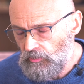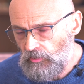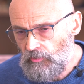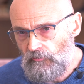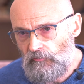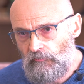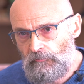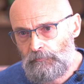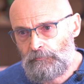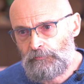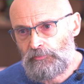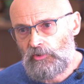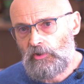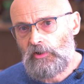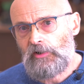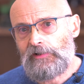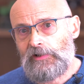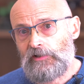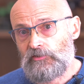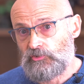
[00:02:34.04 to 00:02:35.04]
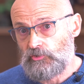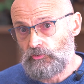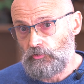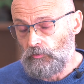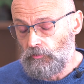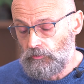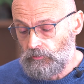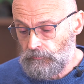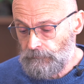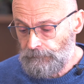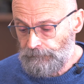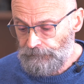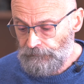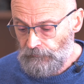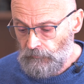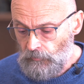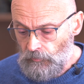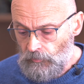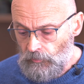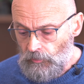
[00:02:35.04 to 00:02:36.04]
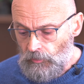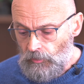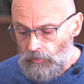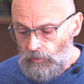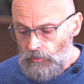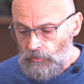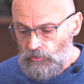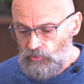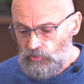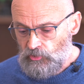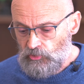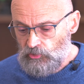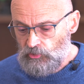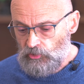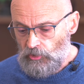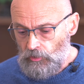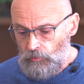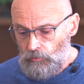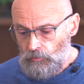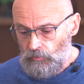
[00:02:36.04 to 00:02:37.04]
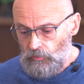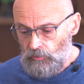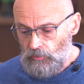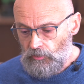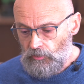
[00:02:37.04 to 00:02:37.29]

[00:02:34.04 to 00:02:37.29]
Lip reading: of Brian Ansell. So